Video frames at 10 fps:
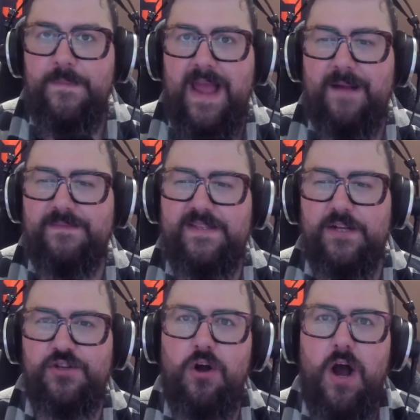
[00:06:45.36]
have
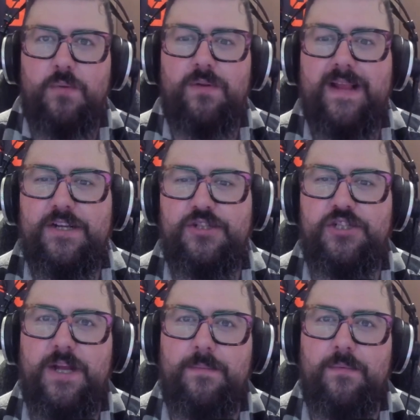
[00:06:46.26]
such an odd
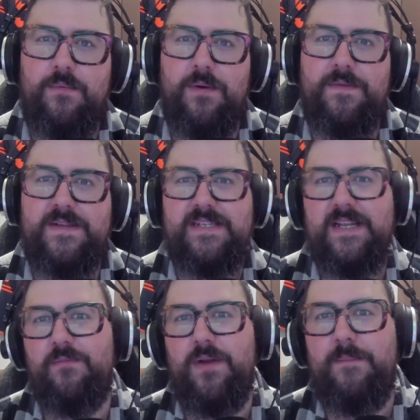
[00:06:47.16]
relationship with the
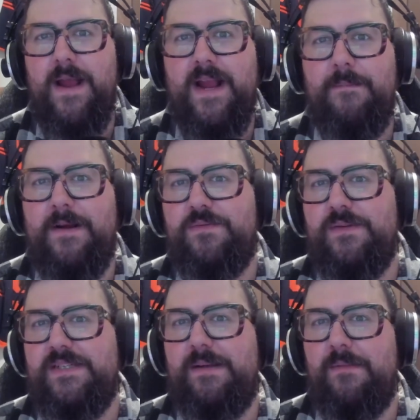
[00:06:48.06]
city of Winnipeg compared to
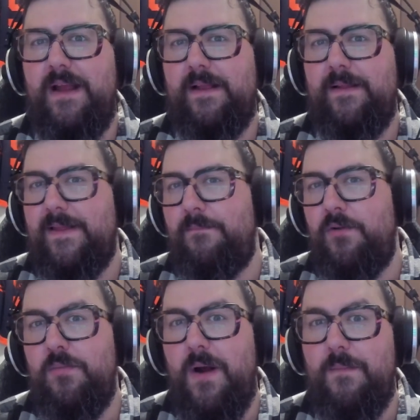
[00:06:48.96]
a team like the
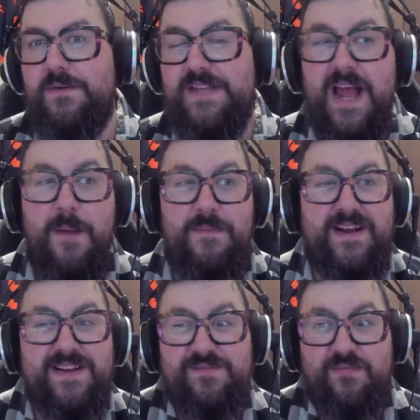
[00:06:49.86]
Blue Bombers,
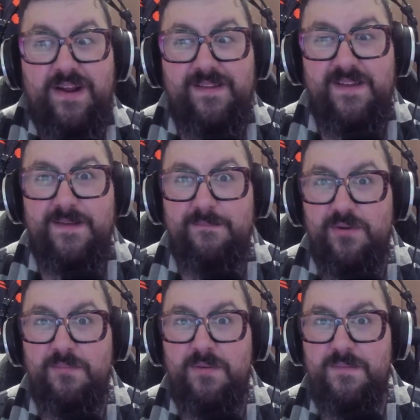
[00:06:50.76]
because frankly, the
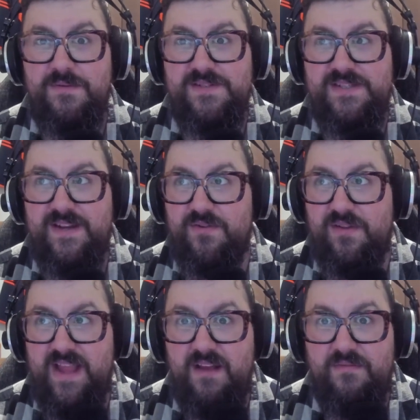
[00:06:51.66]
Blue Bombers never
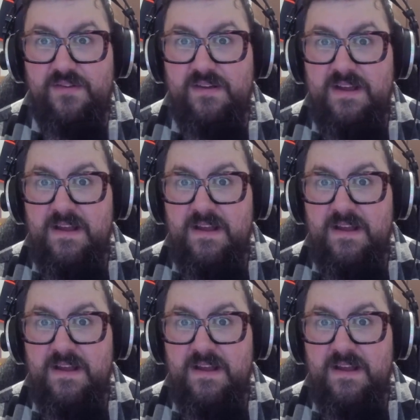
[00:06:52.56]
left.